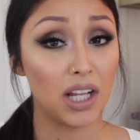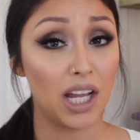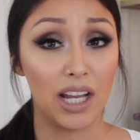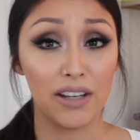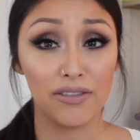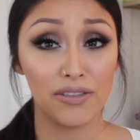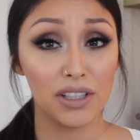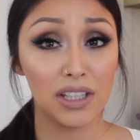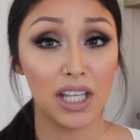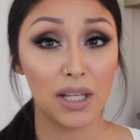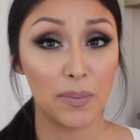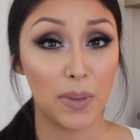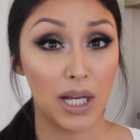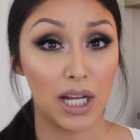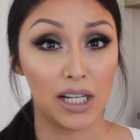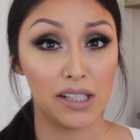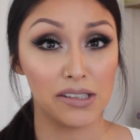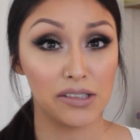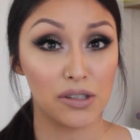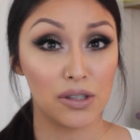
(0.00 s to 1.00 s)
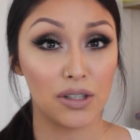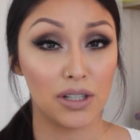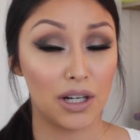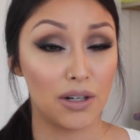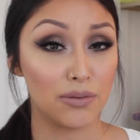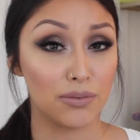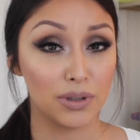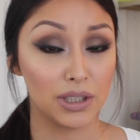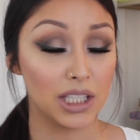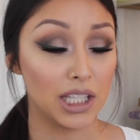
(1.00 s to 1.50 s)
I feel like my eyes turned
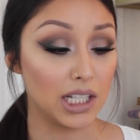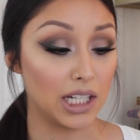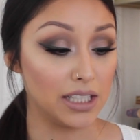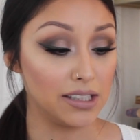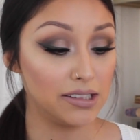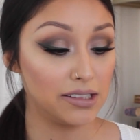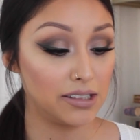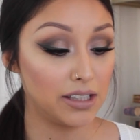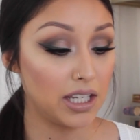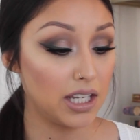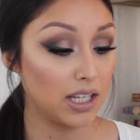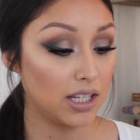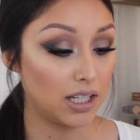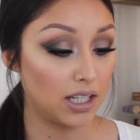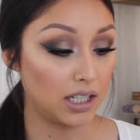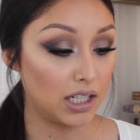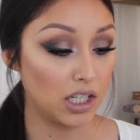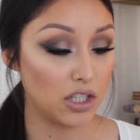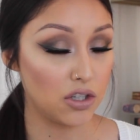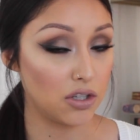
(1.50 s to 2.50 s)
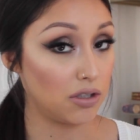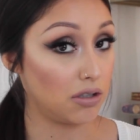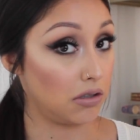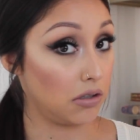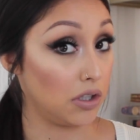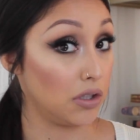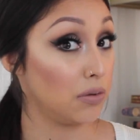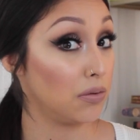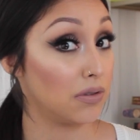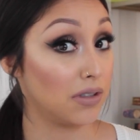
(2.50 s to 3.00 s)
out really nicely, and I just
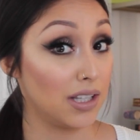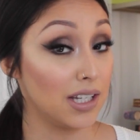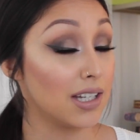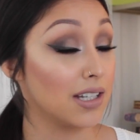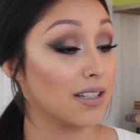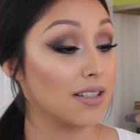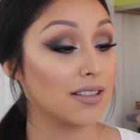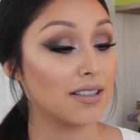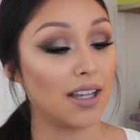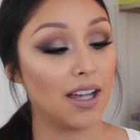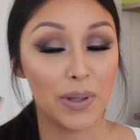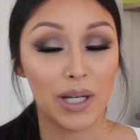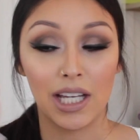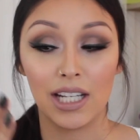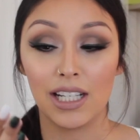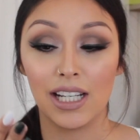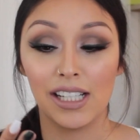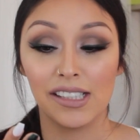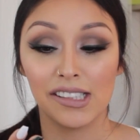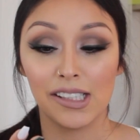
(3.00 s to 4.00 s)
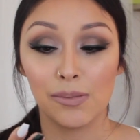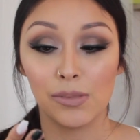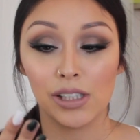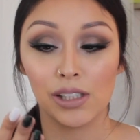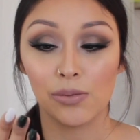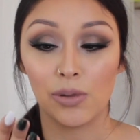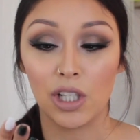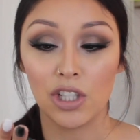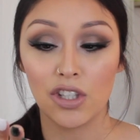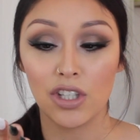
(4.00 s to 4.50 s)
used this, but as I'm
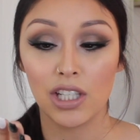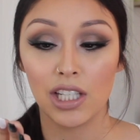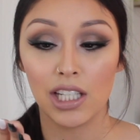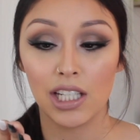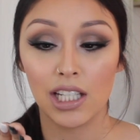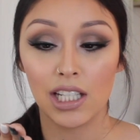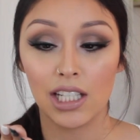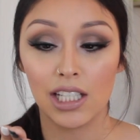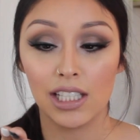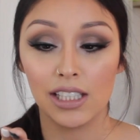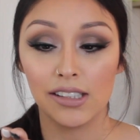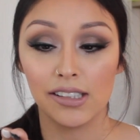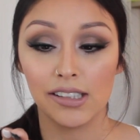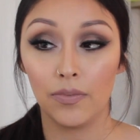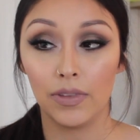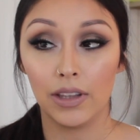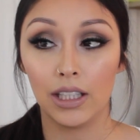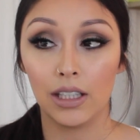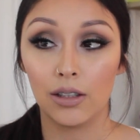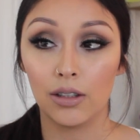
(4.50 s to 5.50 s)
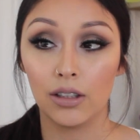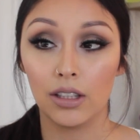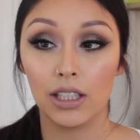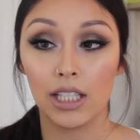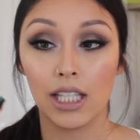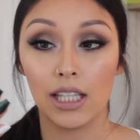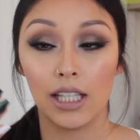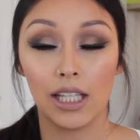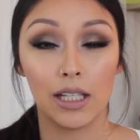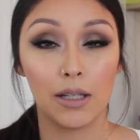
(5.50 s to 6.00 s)
swatching it, it's
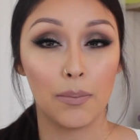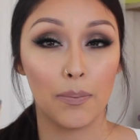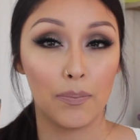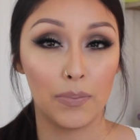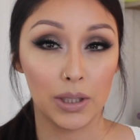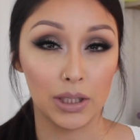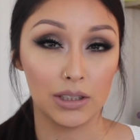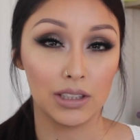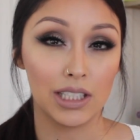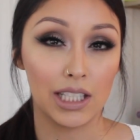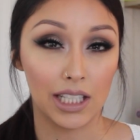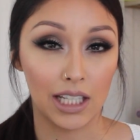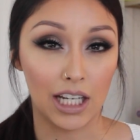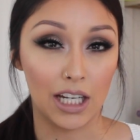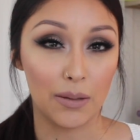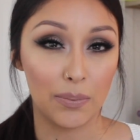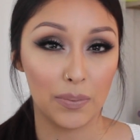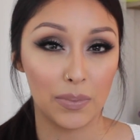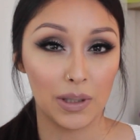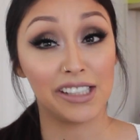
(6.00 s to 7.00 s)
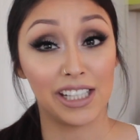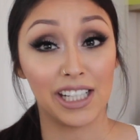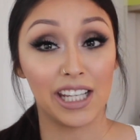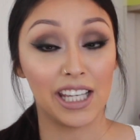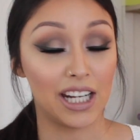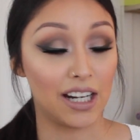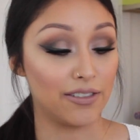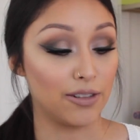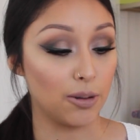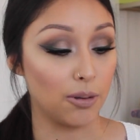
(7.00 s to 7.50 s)
literally like building up. It's gonna
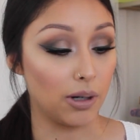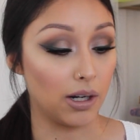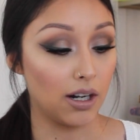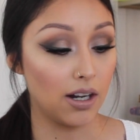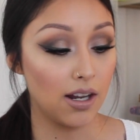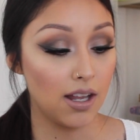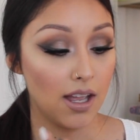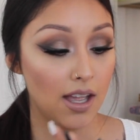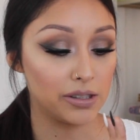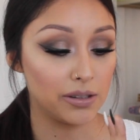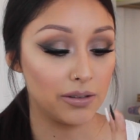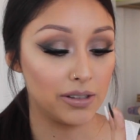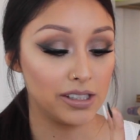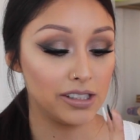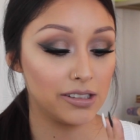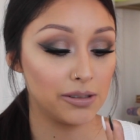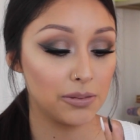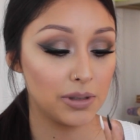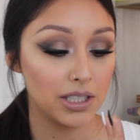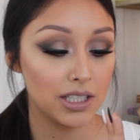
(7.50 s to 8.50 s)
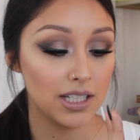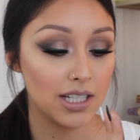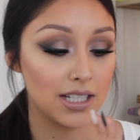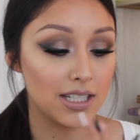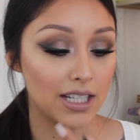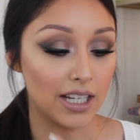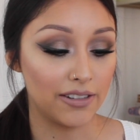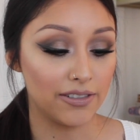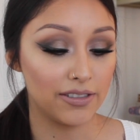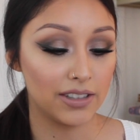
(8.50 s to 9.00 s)
get everywhere. So this one
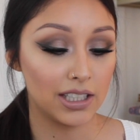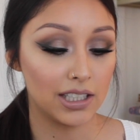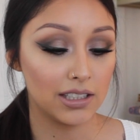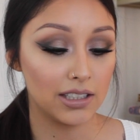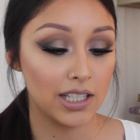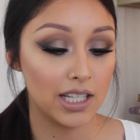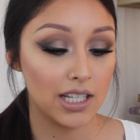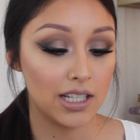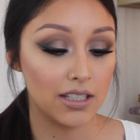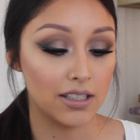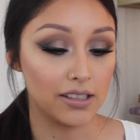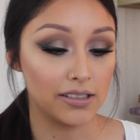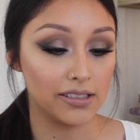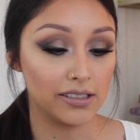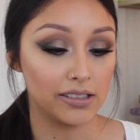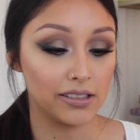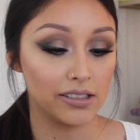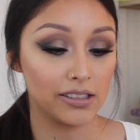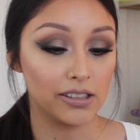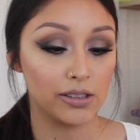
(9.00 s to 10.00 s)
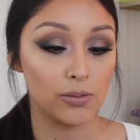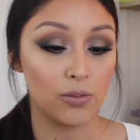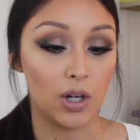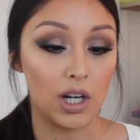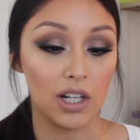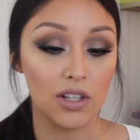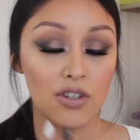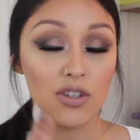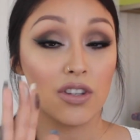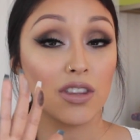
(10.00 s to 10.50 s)
definitely doesn't
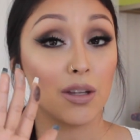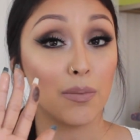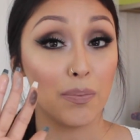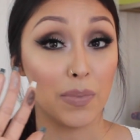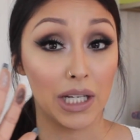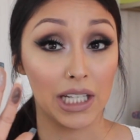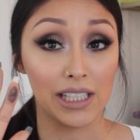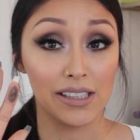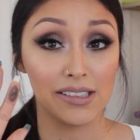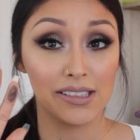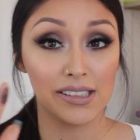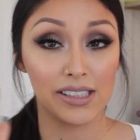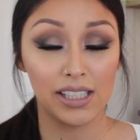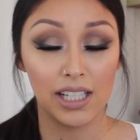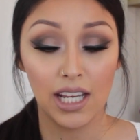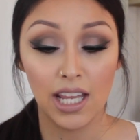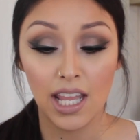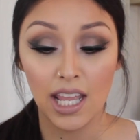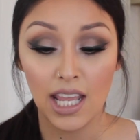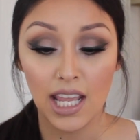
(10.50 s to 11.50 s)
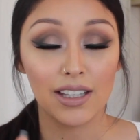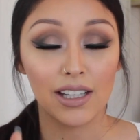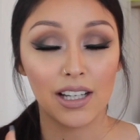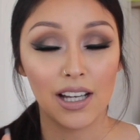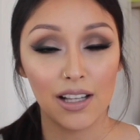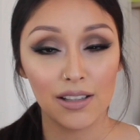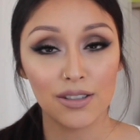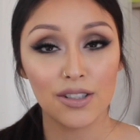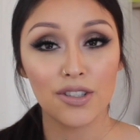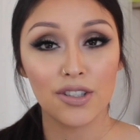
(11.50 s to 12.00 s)
swatch the best. The
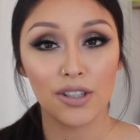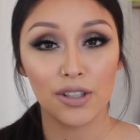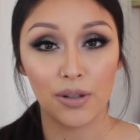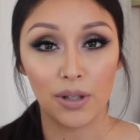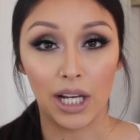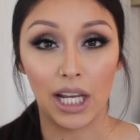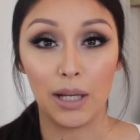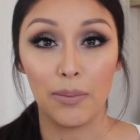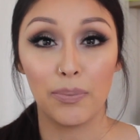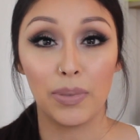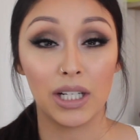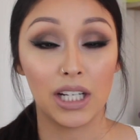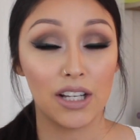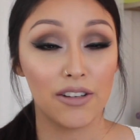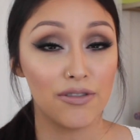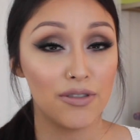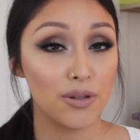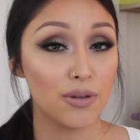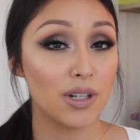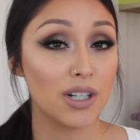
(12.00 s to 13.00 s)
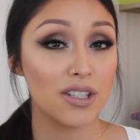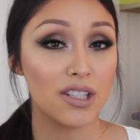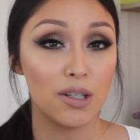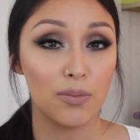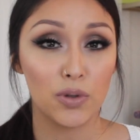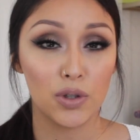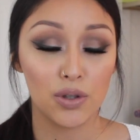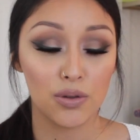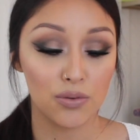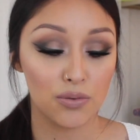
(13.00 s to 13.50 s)
colors are great, but if you are
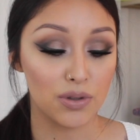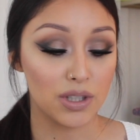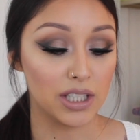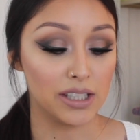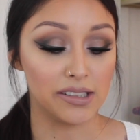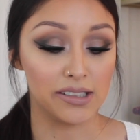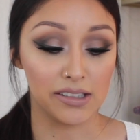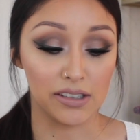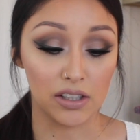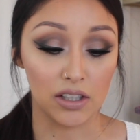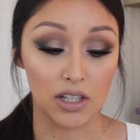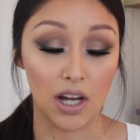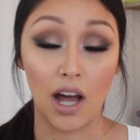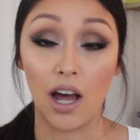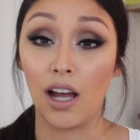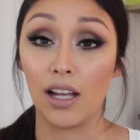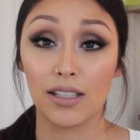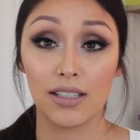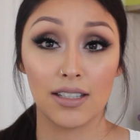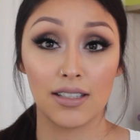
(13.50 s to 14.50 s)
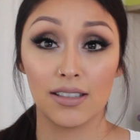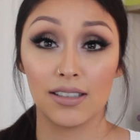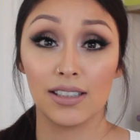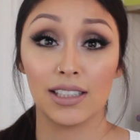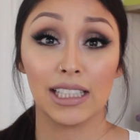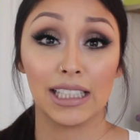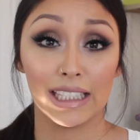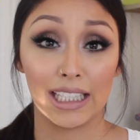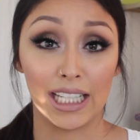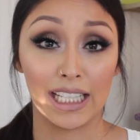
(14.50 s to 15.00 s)
someone who does not
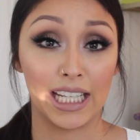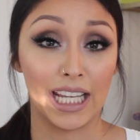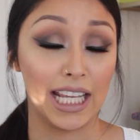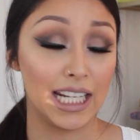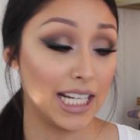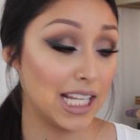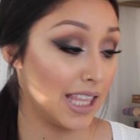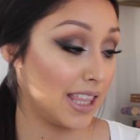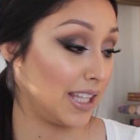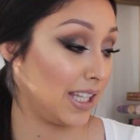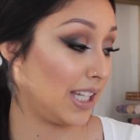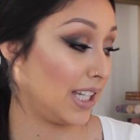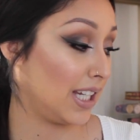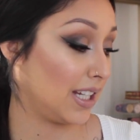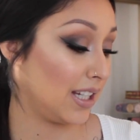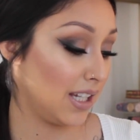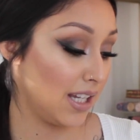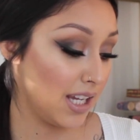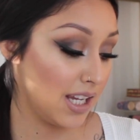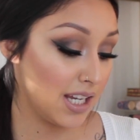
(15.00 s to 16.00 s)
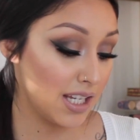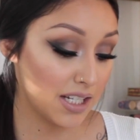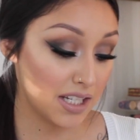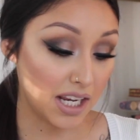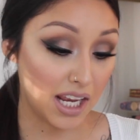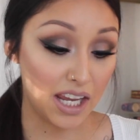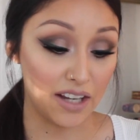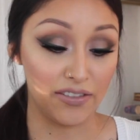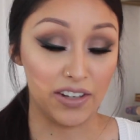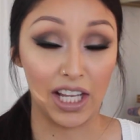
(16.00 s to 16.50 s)
like anything to
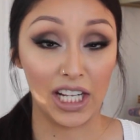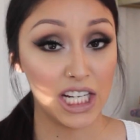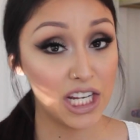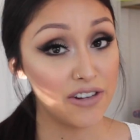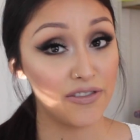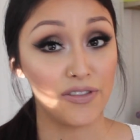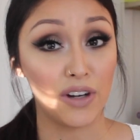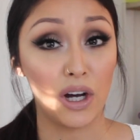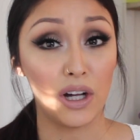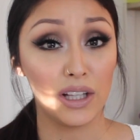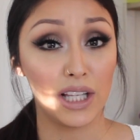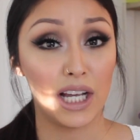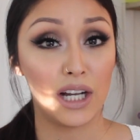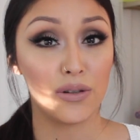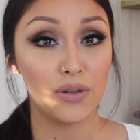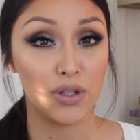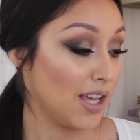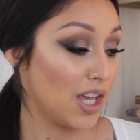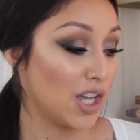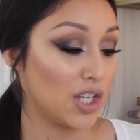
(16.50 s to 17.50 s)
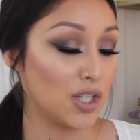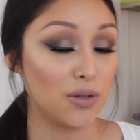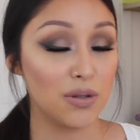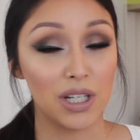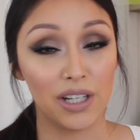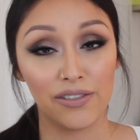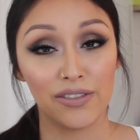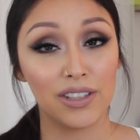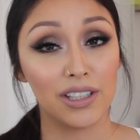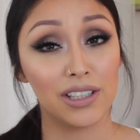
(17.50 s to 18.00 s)
have any fallout, you
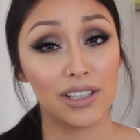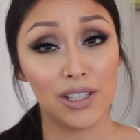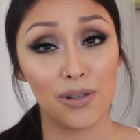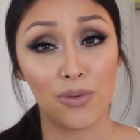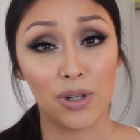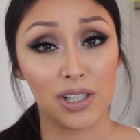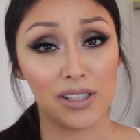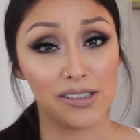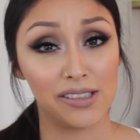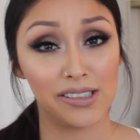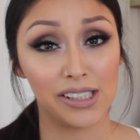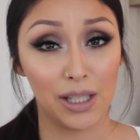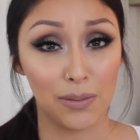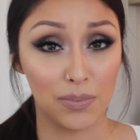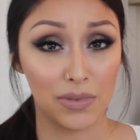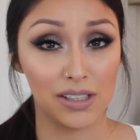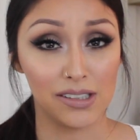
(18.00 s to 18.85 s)
definitely want to skip